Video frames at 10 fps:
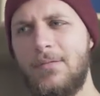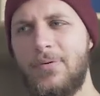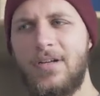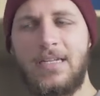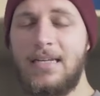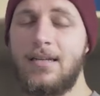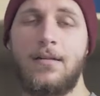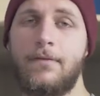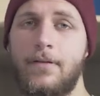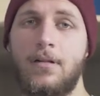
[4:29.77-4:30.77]
but I
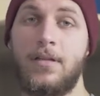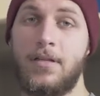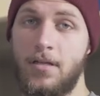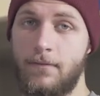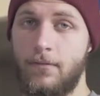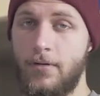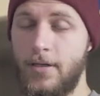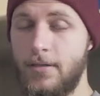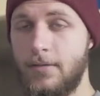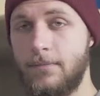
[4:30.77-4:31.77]
didn't feel the need for
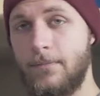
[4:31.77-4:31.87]
it.